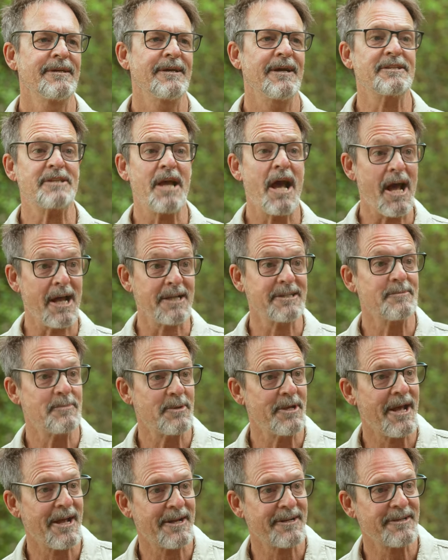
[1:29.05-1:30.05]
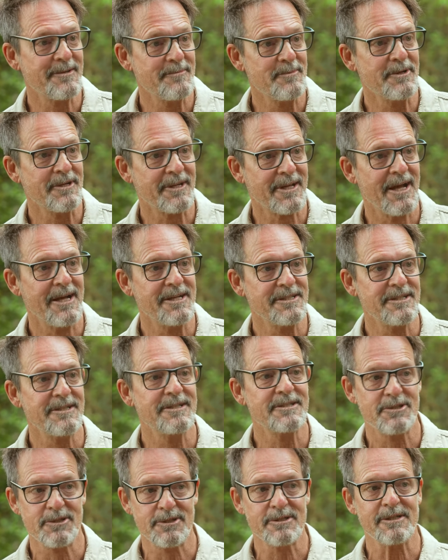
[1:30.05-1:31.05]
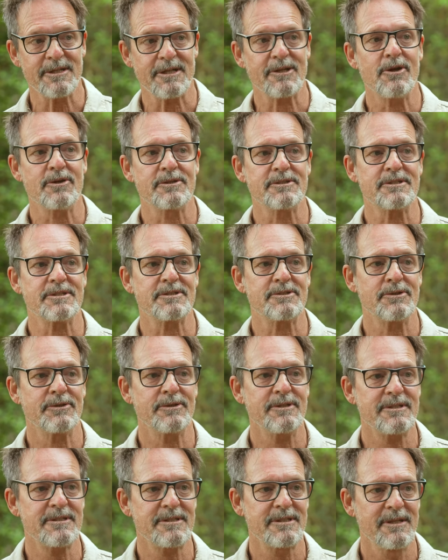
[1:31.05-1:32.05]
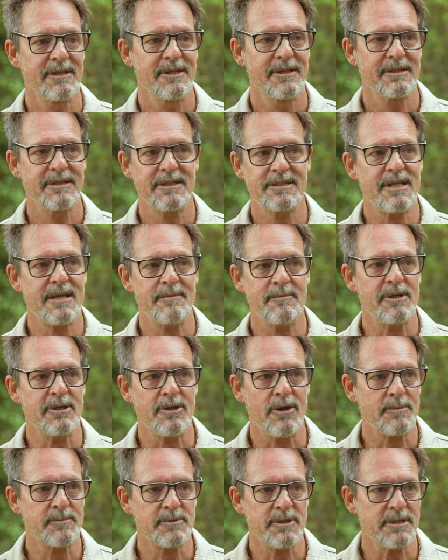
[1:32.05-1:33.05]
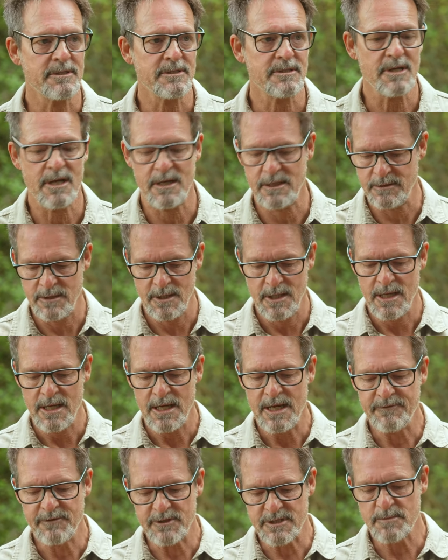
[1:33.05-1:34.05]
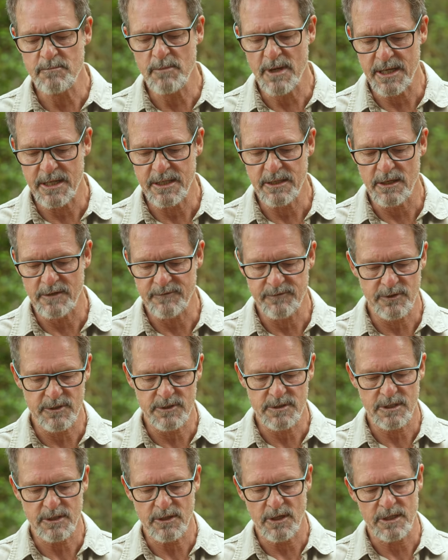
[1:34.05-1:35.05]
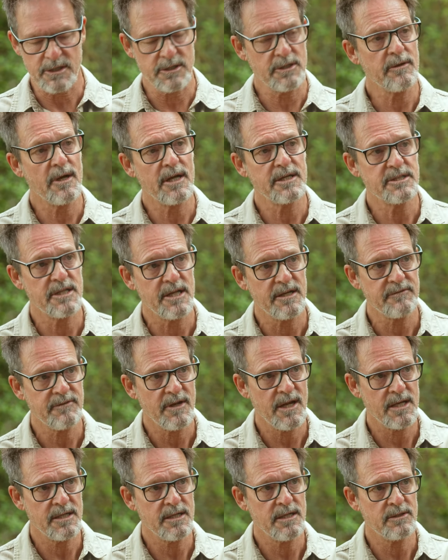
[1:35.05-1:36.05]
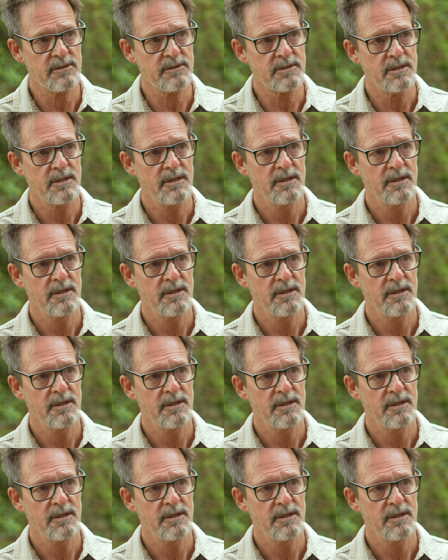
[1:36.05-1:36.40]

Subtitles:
It's hard to be out of communication. It's usually a conscious choice. There's that many options. So if it's me, I've usually got a UHF handheld.